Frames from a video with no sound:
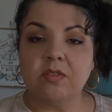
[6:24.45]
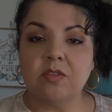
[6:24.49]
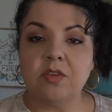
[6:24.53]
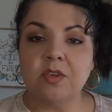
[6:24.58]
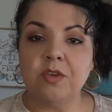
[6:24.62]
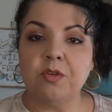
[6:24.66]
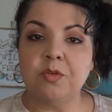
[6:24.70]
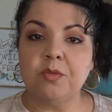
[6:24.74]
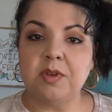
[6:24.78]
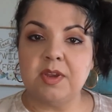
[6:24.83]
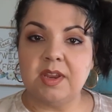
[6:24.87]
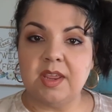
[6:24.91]
do
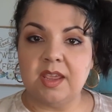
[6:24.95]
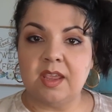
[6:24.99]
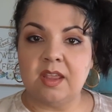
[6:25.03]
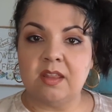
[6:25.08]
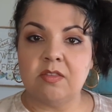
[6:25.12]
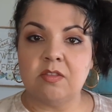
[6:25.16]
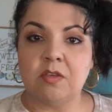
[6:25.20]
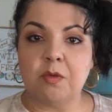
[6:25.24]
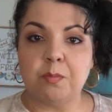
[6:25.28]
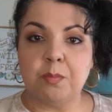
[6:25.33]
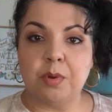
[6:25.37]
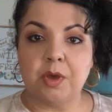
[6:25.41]
you
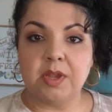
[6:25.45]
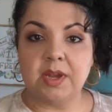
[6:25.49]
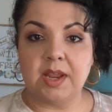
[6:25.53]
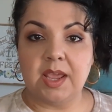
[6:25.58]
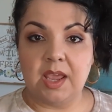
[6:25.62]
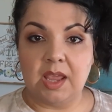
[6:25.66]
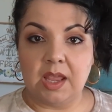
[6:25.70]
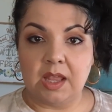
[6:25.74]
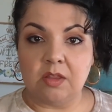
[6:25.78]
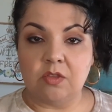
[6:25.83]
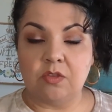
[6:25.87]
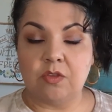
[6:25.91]
need to put
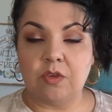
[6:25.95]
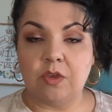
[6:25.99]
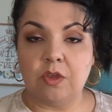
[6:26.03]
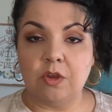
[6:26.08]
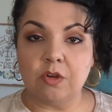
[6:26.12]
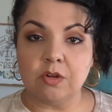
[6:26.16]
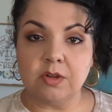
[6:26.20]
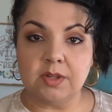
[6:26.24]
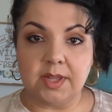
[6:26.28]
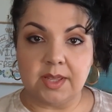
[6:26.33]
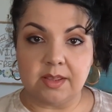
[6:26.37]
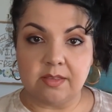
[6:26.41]
into
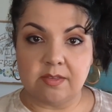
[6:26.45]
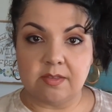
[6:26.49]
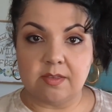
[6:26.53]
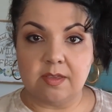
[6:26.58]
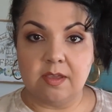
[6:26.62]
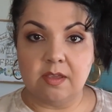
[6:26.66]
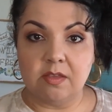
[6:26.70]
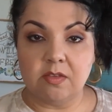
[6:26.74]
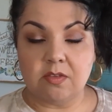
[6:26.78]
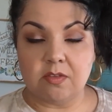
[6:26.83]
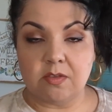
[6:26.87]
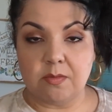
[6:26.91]
your
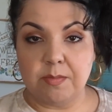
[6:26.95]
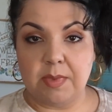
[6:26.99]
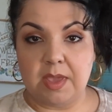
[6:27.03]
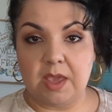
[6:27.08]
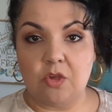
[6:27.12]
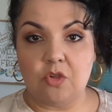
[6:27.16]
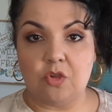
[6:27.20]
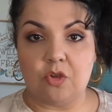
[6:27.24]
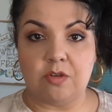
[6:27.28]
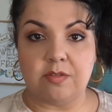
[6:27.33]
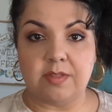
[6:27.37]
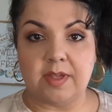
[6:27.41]
listings to
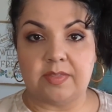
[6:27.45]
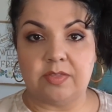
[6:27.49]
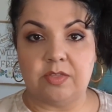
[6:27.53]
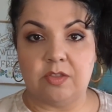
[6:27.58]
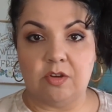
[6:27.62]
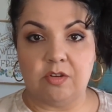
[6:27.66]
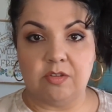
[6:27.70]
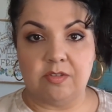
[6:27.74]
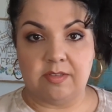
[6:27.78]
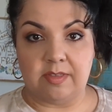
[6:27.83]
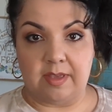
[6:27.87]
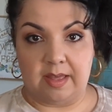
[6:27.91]
make sure that
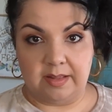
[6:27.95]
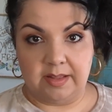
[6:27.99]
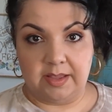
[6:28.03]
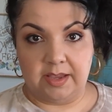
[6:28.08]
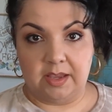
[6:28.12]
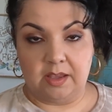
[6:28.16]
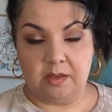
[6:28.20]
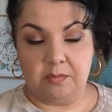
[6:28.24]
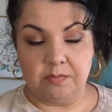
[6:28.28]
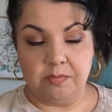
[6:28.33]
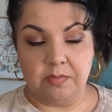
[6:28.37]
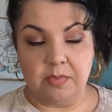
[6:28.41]
they're
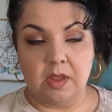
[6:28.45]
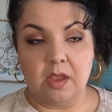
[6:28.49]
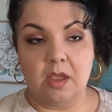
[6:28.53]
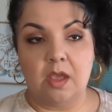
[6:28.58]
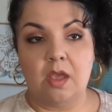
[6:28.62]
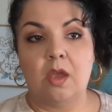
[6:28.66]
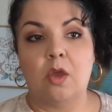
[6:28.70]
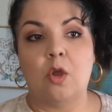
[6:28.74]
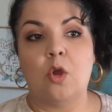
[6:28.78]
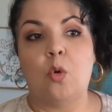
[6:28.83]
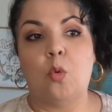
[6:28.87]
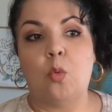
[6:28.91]
selling?
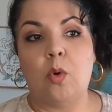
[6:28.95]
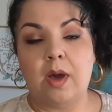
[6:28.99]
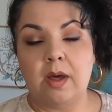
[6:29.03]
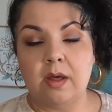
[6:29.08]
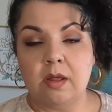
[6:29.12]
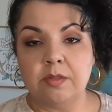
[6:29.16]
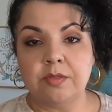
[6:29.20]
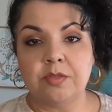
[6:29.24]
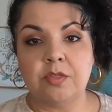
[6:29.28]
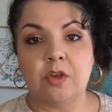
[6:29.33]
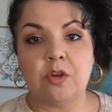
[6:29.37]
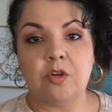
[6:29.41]

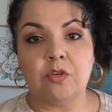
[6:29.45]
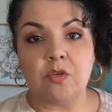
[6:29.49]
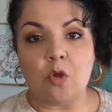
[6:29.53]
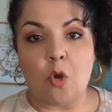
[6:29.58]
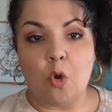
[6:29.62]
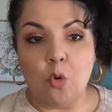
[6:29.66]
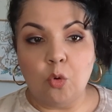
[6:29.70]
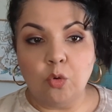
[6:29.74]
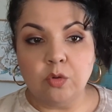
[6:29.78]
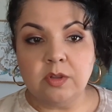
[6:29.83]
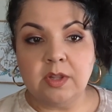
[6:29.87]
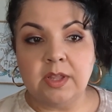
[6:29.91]
Well, there's
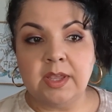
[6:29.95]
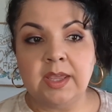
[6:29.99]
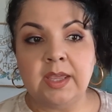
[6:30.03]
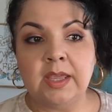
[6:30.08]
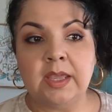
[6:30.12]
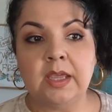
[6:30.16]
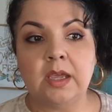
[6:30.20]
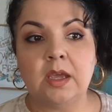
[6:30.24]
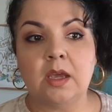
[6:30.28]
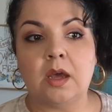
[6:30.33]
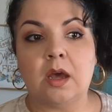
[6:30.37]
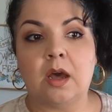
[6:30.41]

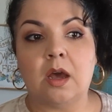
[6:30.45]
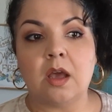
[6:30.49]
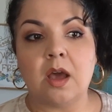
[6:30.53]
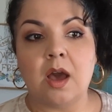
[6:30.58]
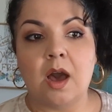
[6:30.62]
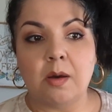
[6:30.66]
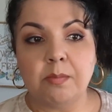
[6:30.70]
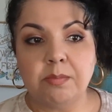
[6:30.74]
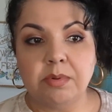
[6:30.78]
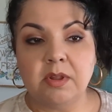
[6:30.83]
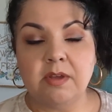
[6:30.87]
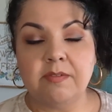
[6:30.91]
only a
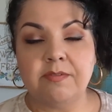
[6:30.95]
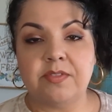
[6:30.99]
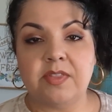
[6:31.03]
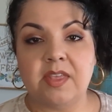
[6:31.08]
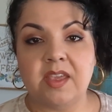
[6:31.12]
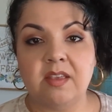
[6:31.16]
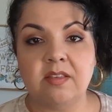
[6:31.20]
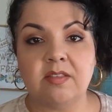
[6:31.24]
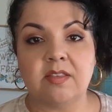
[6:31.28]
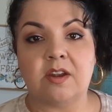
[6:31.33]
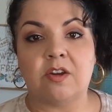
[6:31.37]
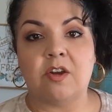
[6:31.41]
couple of
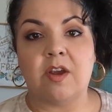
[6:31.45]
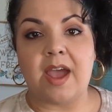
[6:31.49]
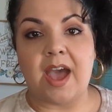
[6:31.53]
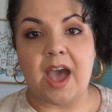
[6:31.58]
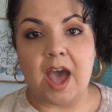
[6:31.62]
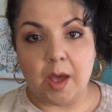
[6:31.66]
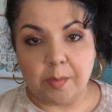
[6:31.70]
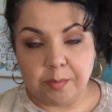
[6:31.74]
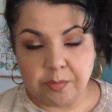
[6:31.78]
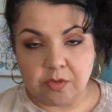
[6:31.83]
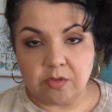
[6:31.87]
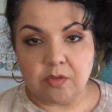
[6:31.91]
things that are
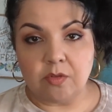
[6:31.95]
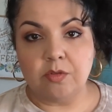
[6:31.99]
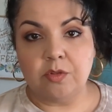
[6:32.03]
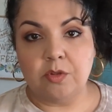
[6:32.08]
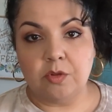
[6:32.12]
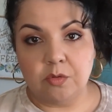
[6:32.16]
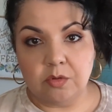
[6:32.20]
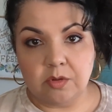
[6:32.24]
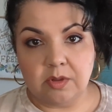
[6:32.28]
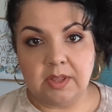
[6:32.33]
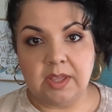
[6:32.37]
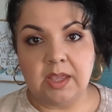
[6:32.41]

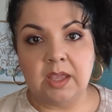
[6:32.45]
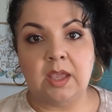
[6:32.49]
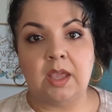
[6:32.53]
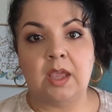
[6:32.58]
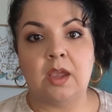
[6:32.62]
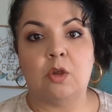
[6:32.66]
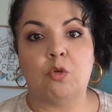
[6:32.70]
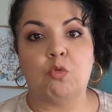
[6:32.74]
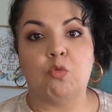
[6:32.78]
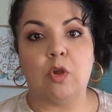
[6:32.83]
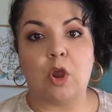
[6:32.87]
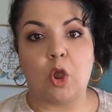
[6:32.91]
absolutely
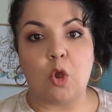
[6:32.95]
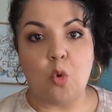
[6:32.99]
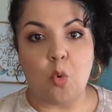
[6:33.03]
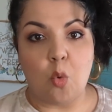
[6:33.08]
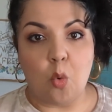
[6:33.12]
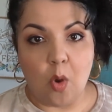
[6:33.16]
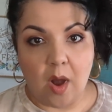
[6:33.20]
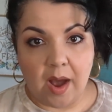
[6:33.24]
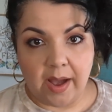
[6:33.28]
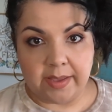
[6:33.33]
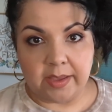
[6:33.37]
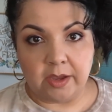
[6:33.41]

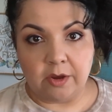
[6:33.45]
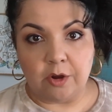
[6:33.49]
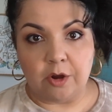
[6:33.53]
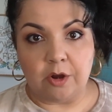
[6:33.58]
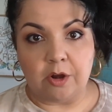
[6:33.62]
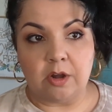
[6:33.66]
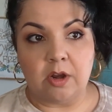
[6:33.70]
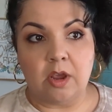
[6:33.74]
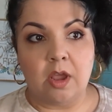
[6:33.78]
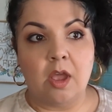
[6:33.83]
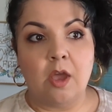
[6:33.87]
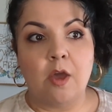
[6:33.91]

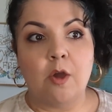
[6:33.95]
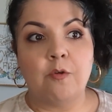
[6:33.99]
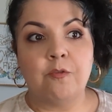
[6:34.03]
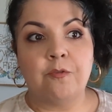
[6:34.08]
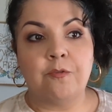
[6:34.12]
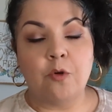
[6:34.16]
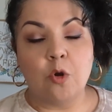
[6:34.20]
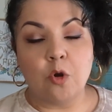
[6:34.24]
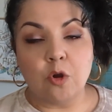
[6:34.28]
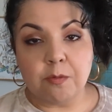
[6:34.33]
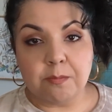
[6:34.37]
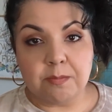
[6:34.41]
required
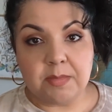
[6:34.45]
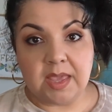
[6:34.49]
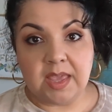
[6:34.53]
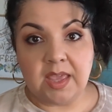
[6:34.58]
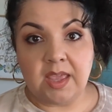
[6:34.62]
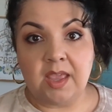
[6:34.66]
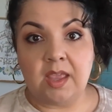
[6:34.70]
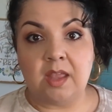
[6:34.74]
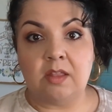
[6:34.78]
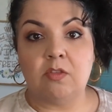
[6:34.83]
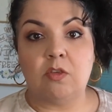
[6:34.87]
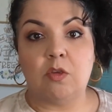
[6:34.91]
for
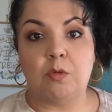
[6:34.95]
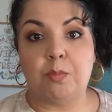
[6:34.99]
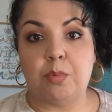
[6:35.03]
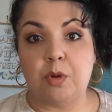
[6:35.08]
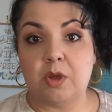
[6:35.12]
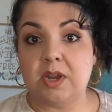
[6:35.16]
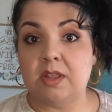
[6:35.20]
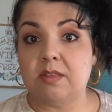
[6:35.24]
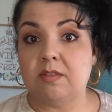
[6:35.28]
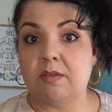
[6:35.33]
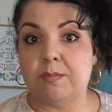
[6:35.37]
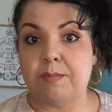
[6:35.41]
me to
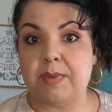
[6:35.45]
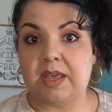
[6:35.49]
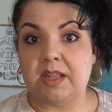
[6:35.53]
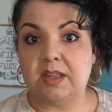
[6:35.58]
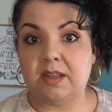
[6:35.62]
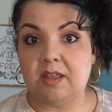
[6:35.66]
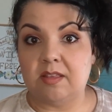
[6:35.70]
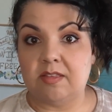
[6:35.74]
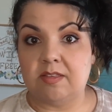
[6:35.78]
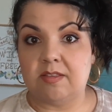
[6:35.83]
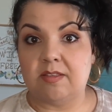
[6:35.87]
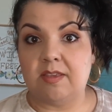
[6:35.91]
put into my
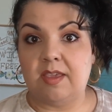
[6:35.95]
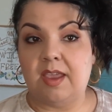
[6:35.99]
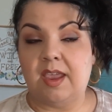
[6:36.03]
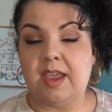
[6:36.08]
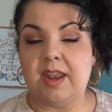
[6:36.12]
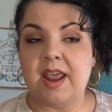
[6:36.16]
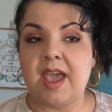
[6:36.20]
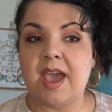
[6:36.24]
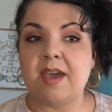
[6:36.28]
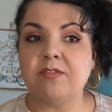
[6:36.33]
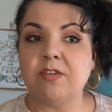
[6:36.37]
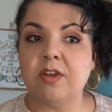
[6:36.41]
listing,
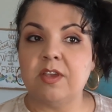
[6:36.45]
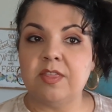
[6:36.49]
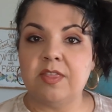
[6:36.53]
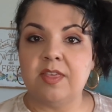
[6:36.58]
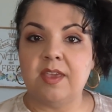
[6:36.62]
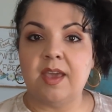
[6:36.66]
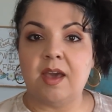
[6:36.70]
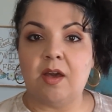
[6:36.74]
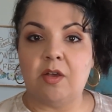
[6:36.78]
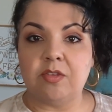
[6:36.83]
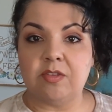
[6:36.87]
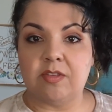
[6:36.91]
and
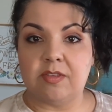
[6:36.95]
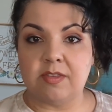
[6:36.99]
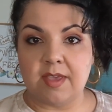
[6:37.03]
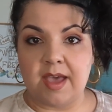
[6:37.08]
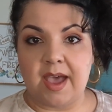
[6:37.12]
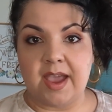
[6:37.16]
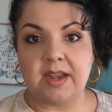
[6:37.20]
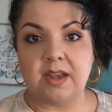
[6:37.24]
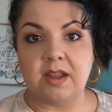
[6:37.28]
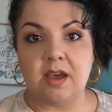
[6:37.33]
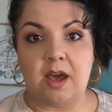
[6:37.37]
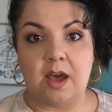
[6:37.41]
everything else is
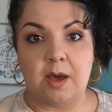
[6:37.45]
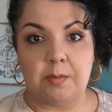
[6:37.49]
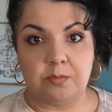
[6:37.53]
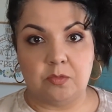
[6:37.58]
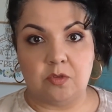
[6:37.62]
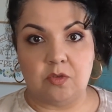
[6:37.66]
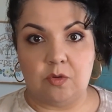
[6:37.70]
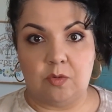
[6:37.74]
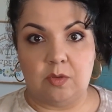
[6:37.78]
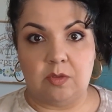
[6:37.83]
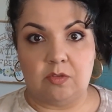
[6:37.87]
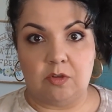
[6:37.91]
kind of up
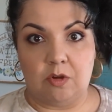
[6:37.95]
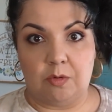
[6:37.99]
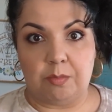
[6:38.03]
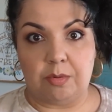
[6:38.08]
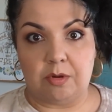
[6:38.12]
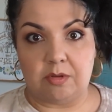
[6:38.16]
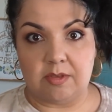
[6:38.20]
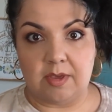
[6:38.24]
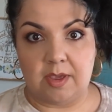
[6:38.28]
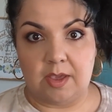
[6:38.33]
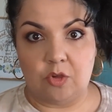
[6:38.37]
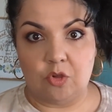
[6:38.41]
to
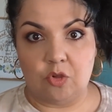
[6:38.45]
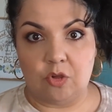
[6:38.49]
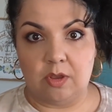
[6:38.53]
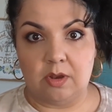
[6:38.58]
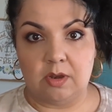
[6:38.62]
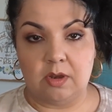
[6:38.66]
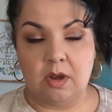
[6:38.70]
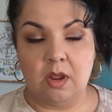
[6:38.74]
interpretation.